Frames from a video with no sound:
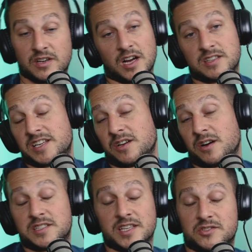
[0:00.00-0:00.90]
I
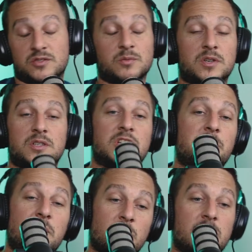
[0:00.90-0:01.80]
said you want to share a
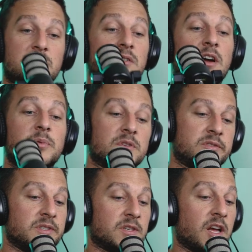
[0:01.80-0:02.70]
bottle of wine tonight, but
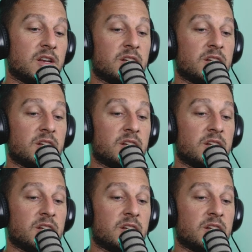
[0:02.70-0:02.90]
she's going